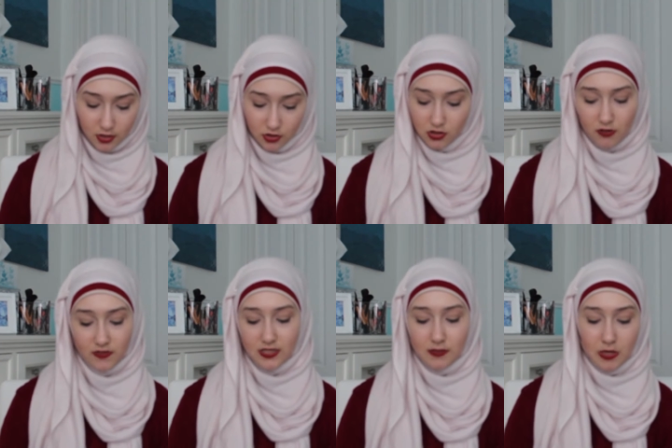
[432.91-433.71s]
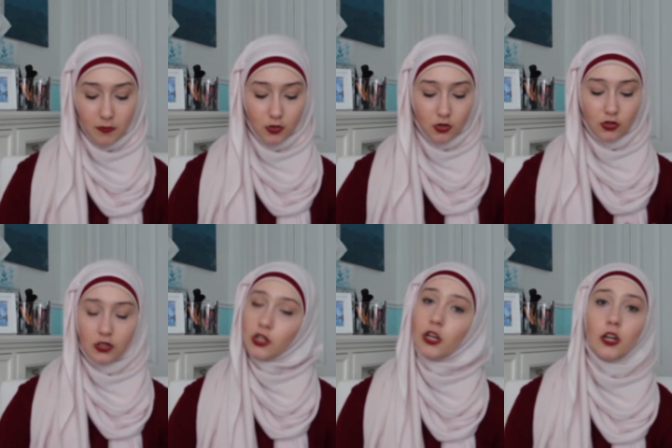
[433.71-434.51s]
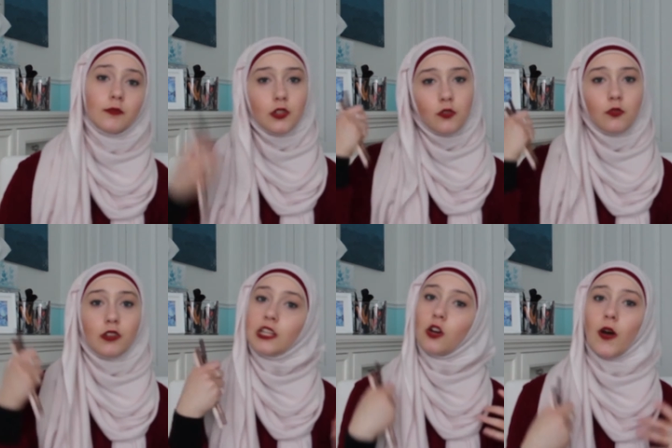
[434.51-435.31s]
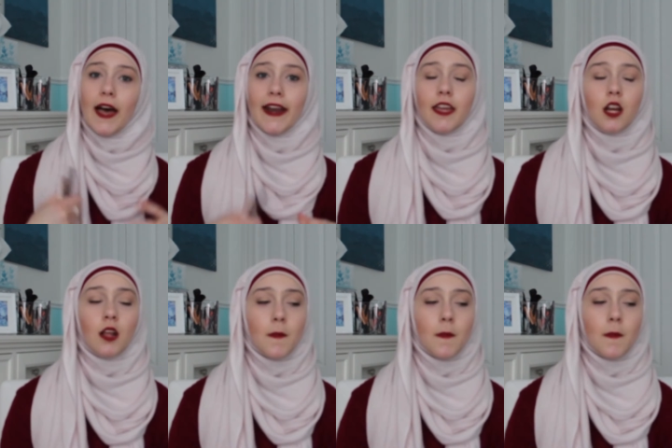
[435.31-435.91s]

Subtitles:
There's obviously people who, you know, really go at it,